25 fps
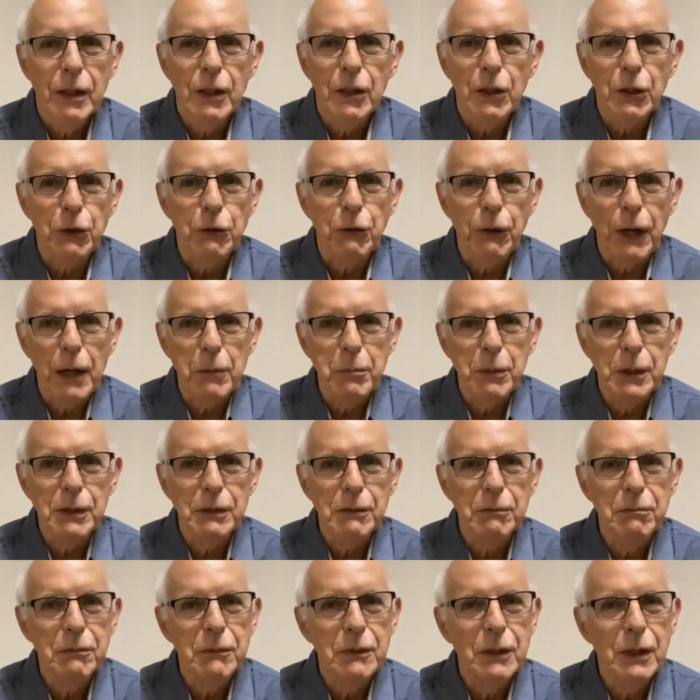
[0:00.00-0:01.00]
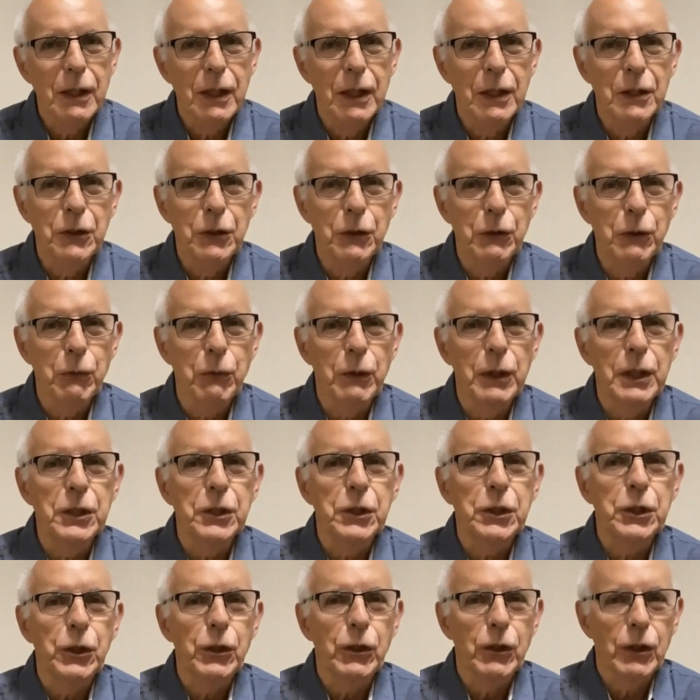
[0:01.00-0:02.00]
Grab it, and you'll
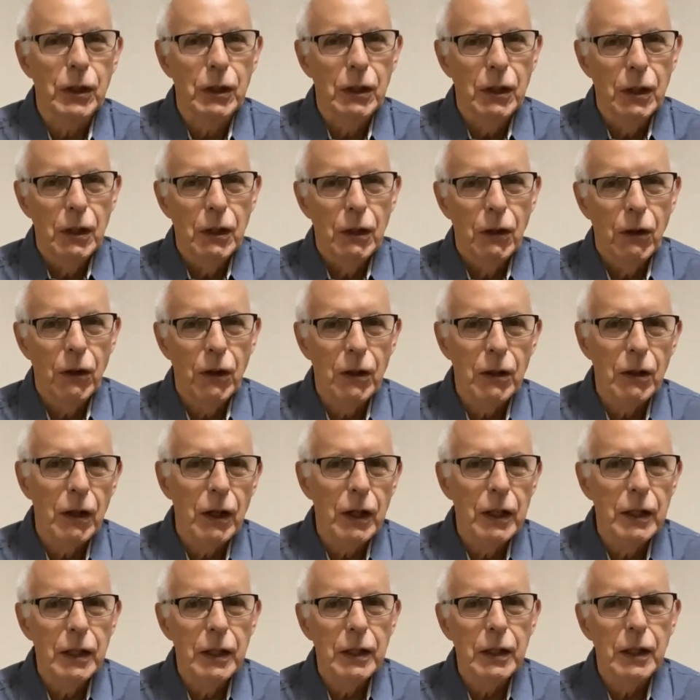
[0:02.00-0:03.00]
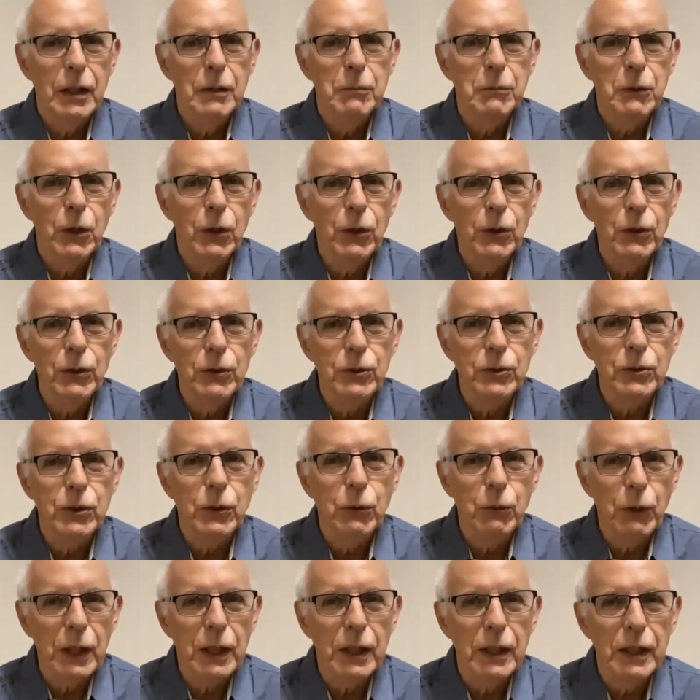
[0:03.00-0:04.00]
reach your online income goals
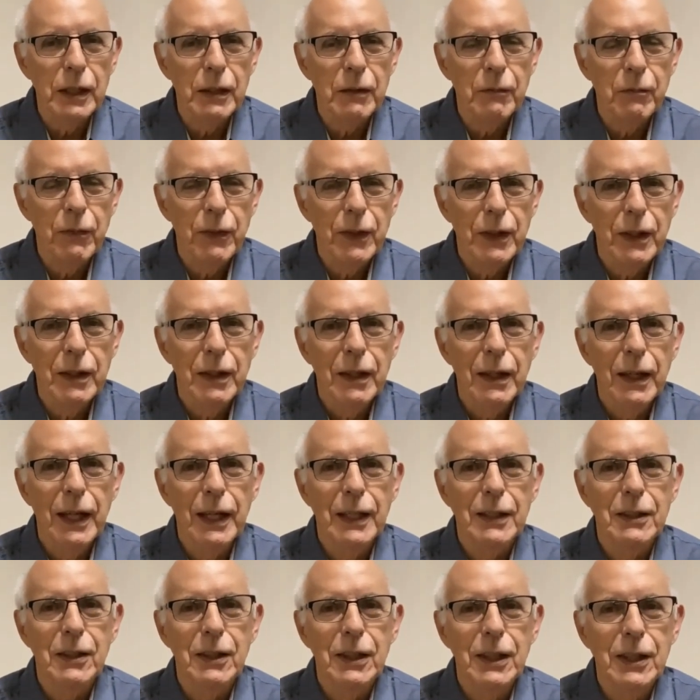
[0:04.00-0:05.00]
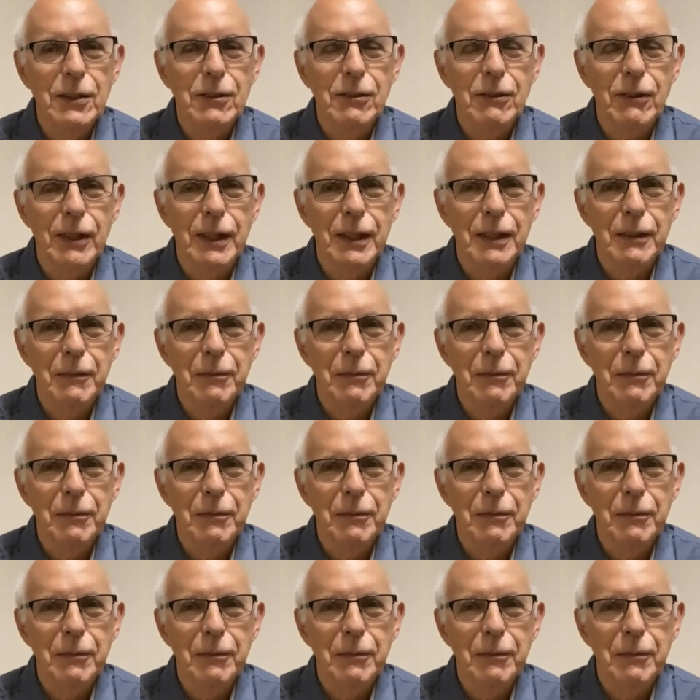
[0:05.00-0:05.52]
quickly and easily.